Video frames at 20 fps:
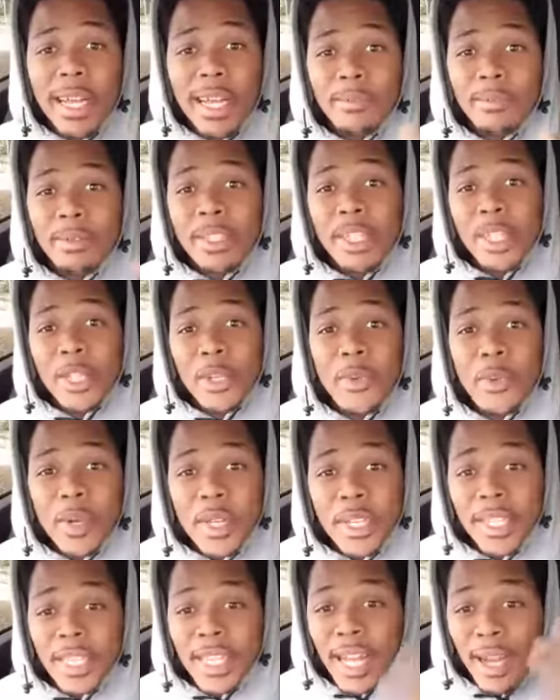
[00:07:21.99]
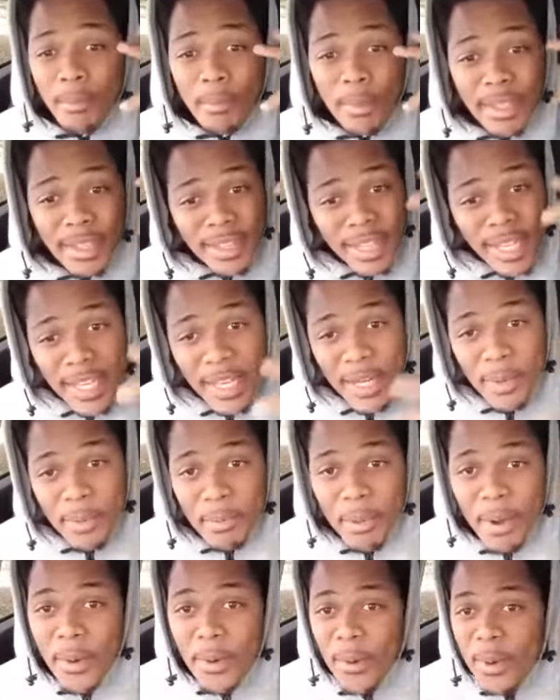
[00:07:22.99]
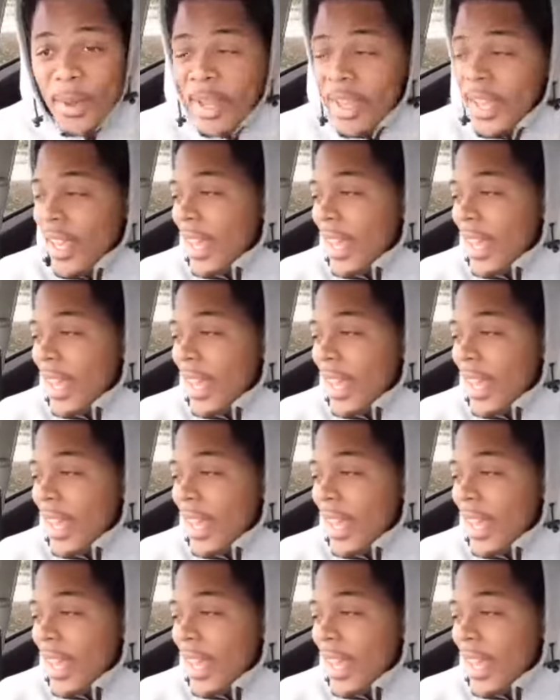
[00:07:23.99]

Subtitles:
I'm dealing with that I've been thinking about.